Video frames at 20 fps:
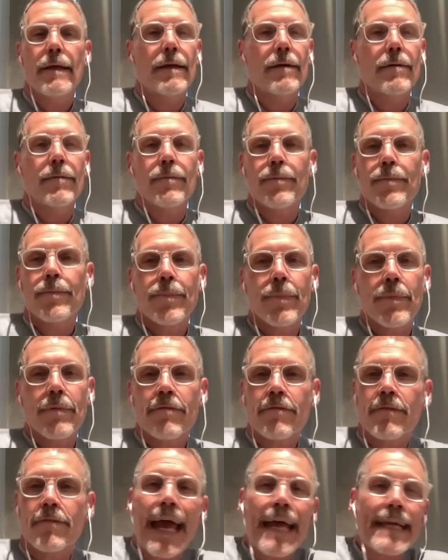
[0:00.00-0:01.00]
know,
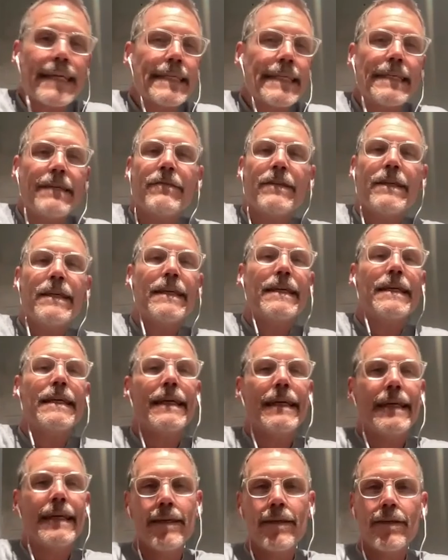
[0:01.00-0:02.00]
flat TV
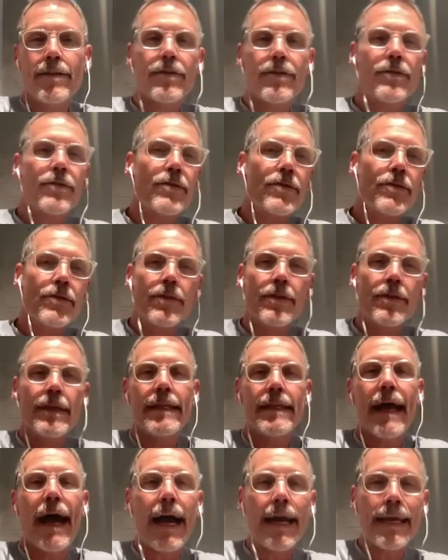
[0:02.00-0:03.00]
is
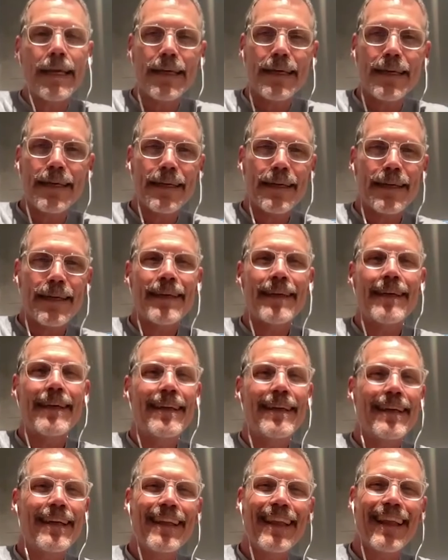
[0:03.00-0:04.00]
dying
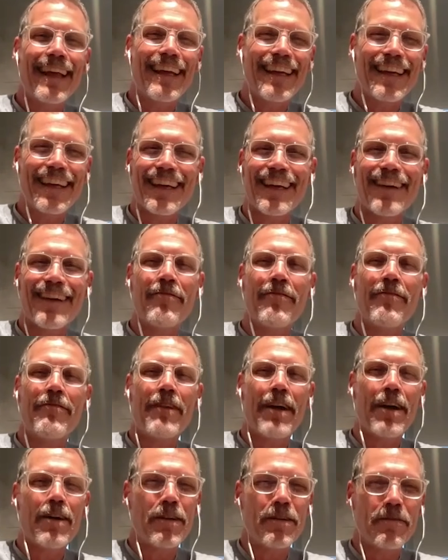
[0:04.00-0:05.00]
like
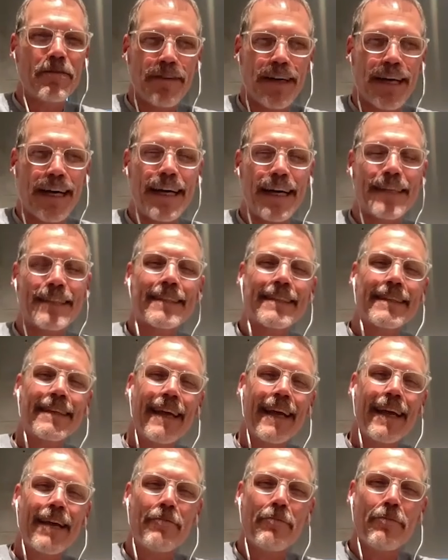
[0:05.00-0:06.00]
very fast,
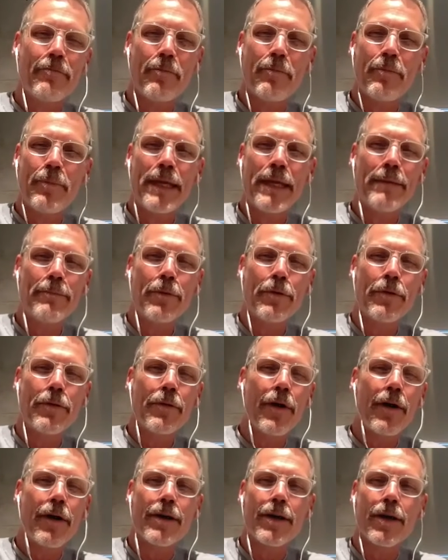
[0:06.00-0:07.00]
and
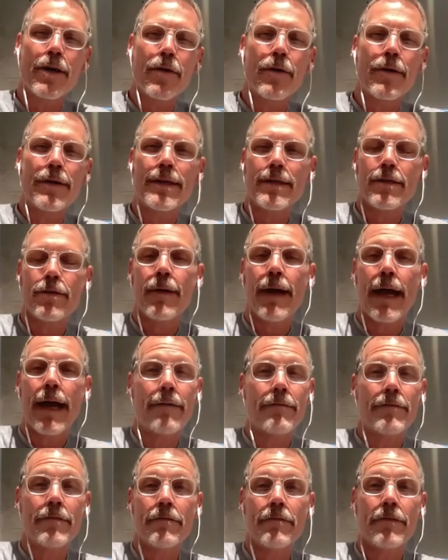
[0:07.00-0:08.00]
people are going to
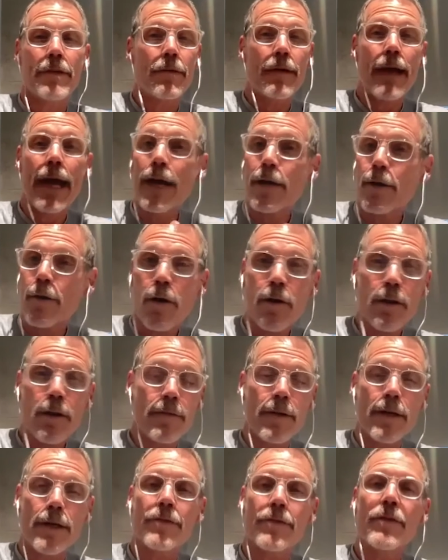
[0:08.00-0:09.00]
have to figure out, all
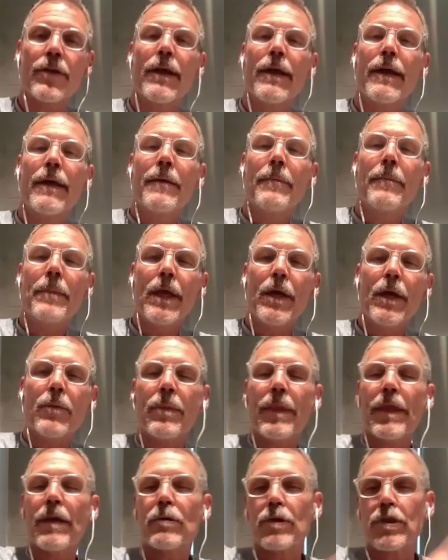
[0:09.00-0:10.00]
of us, you know,
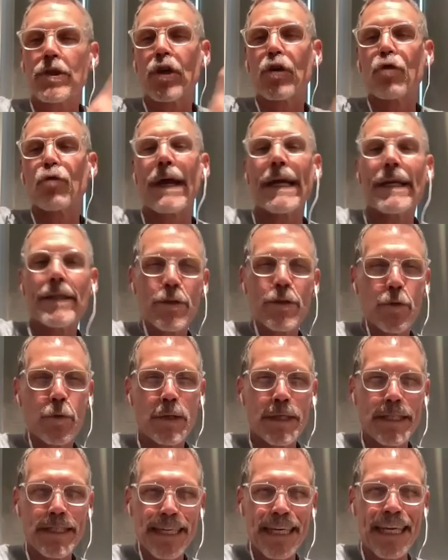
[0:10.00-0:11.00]
there's great
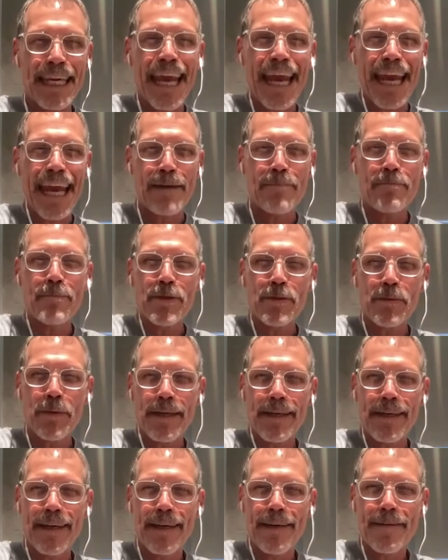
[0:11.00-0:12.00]
stories in games
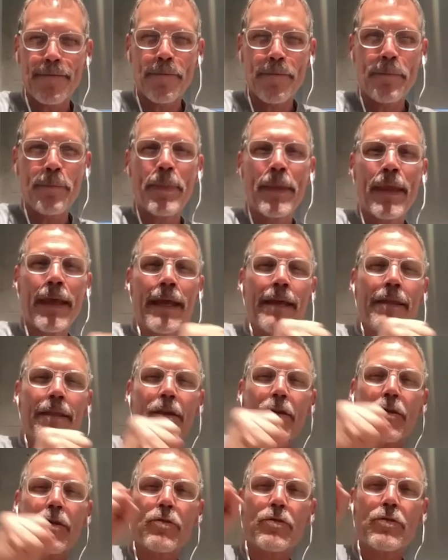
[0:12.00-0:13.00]
right now.
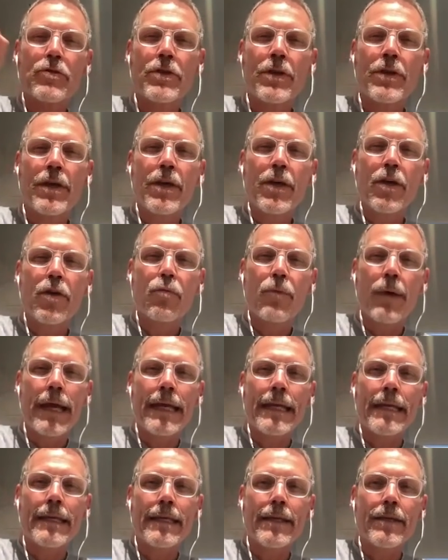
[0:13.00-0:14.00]
There's
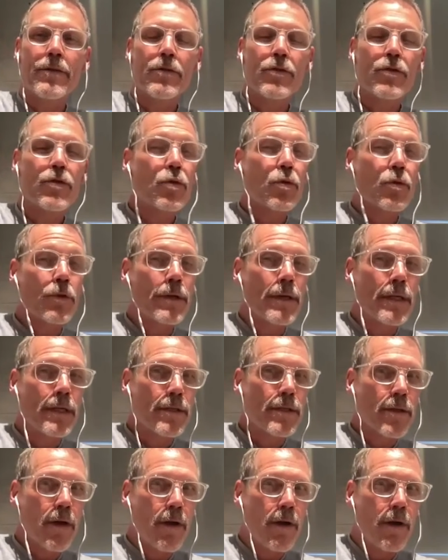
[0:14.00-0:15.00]
great
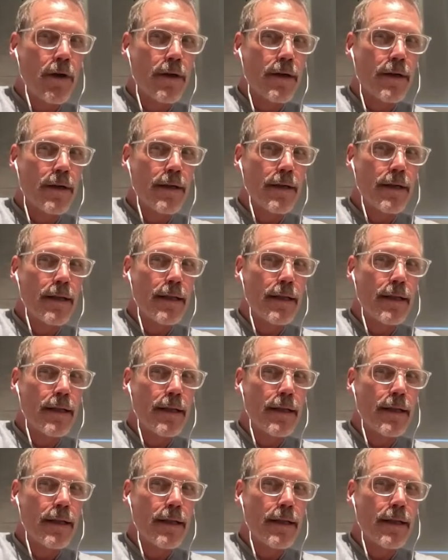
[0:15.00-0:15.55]
stories on